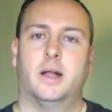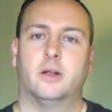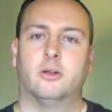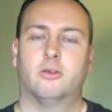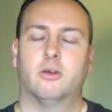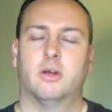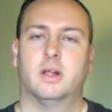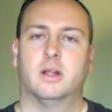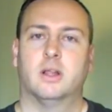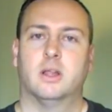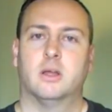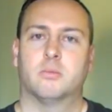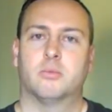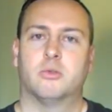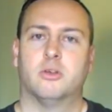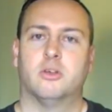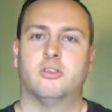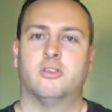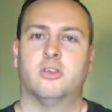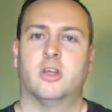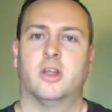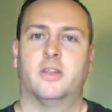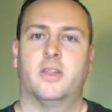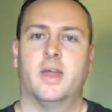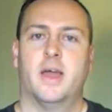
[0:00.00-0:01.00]
I'd greatly
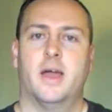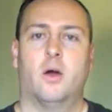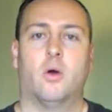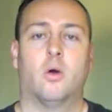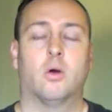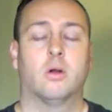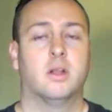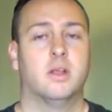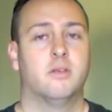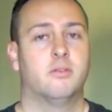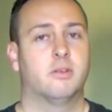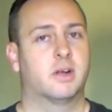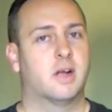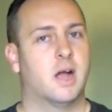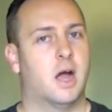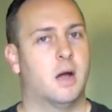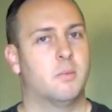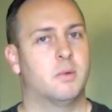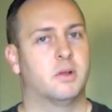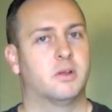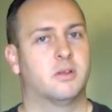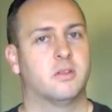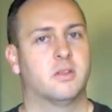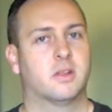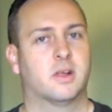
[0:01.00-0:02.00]
appreciate that, or leave a
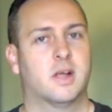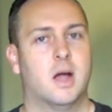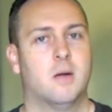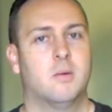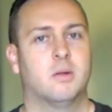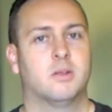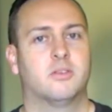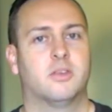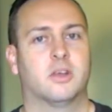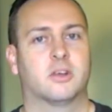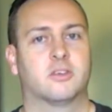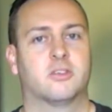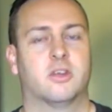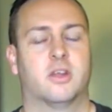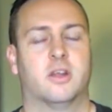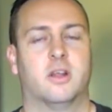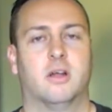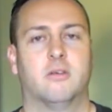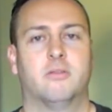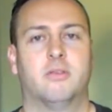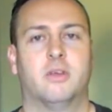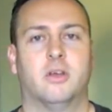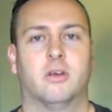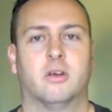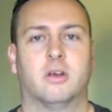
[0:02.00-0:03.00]
comment in the comment section.
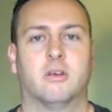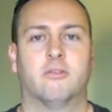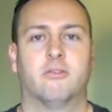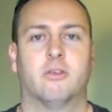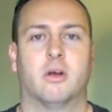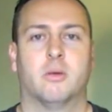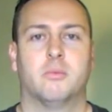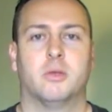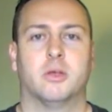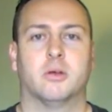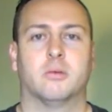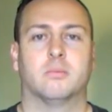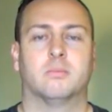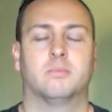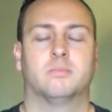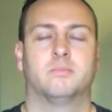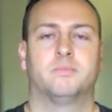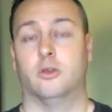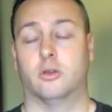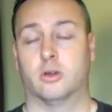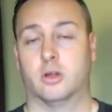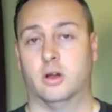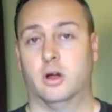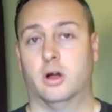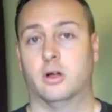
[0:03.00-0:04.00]
I'd love hearing from you.
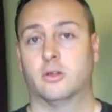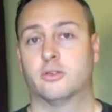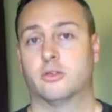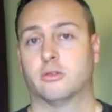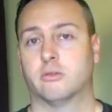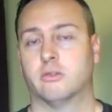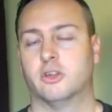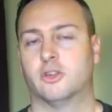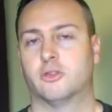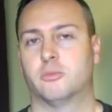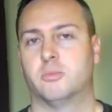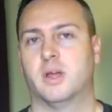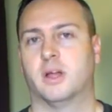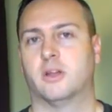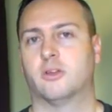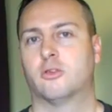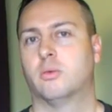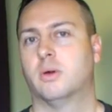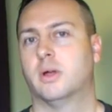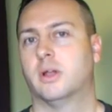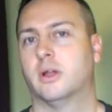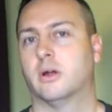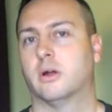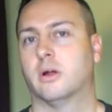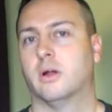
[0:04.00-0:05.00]
You can also reach me
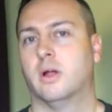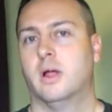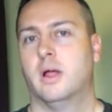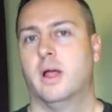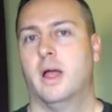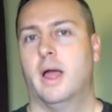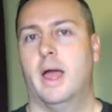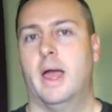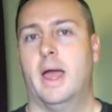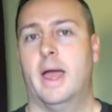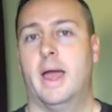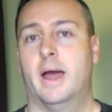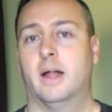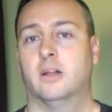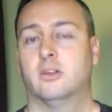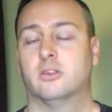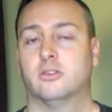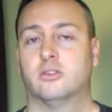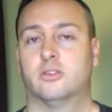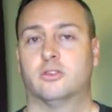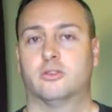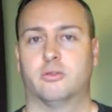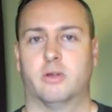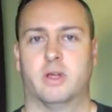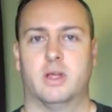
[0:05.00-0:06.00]
on Twitter
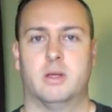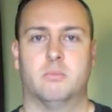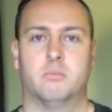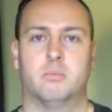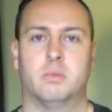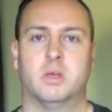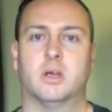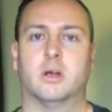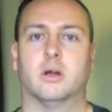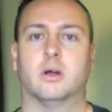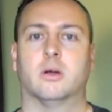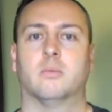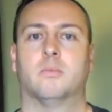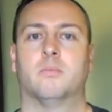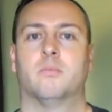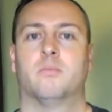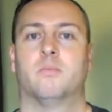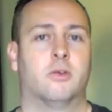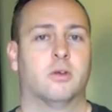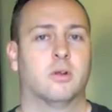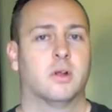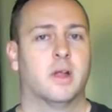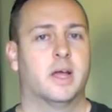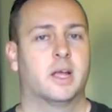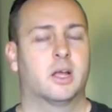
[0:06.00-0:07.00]
at Strait Beer.
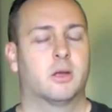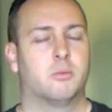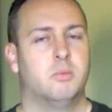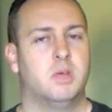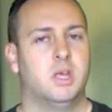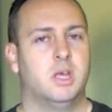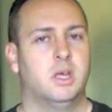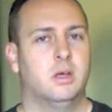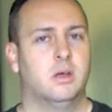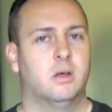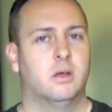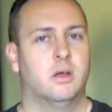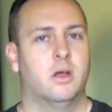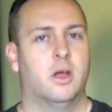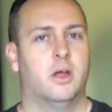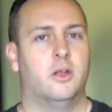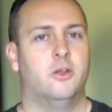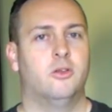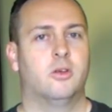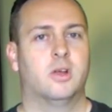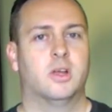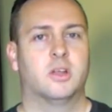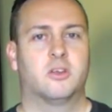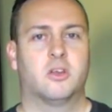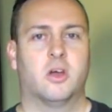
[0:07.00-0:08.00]
If you're like me
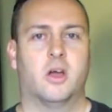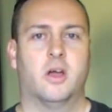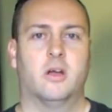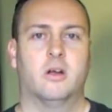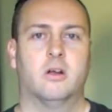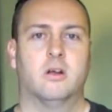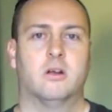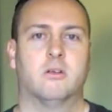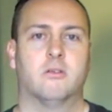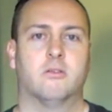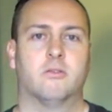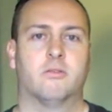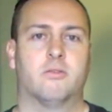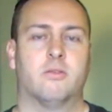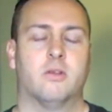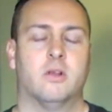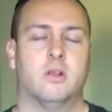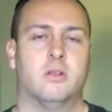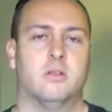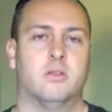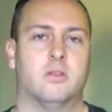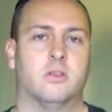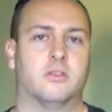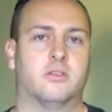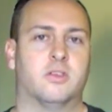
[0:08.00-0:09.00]
and you get tired of
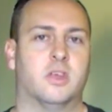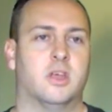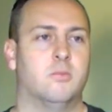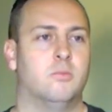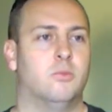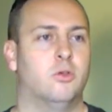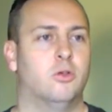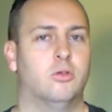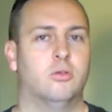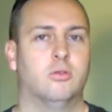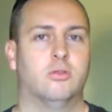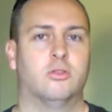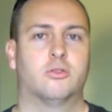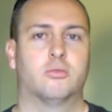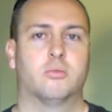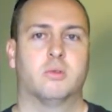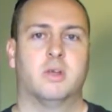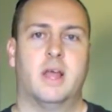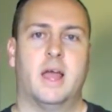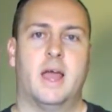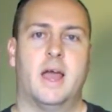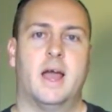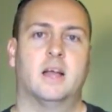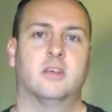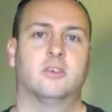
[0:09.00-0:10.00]
the same news
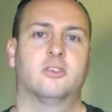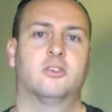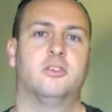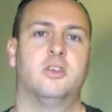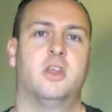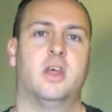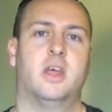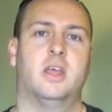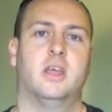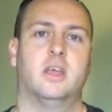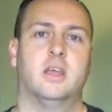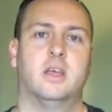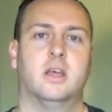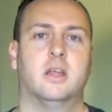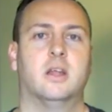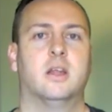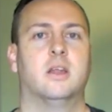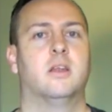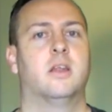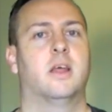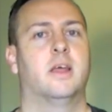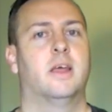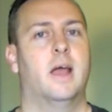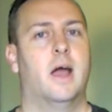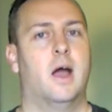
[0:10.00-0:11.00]
rehashed day
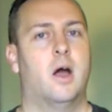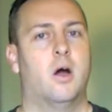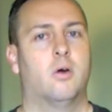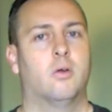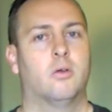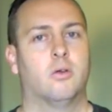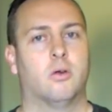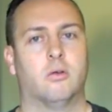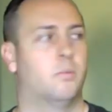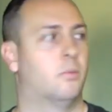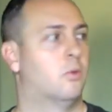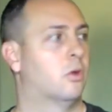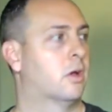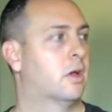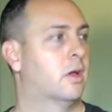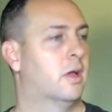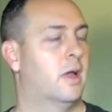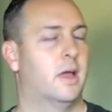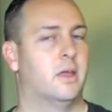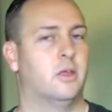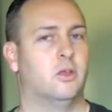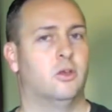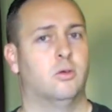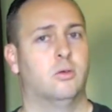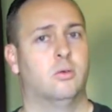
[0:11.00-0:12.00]
in and day out, I'm
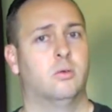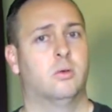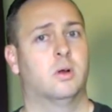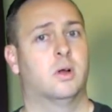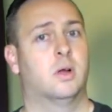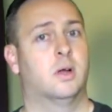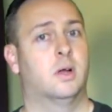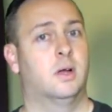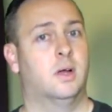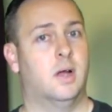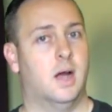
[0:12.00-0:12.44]
looking at you.